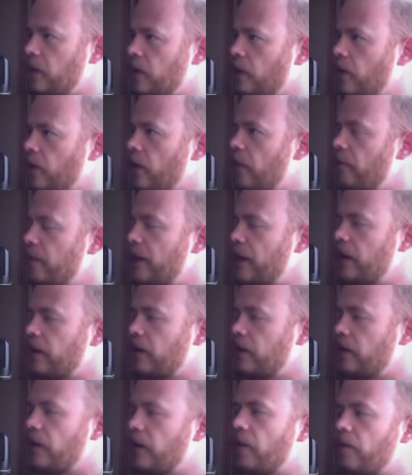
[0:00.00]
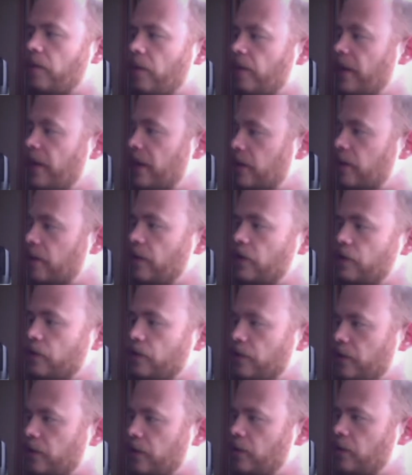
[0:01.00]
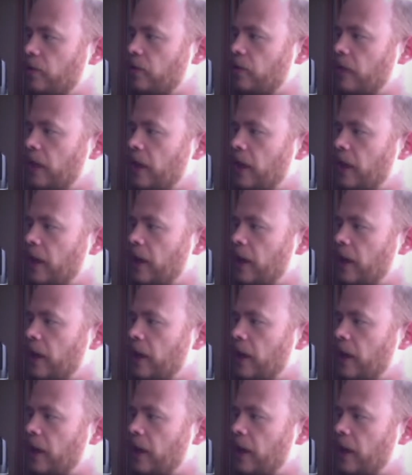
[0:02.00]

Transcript: know there have been a number of individuals who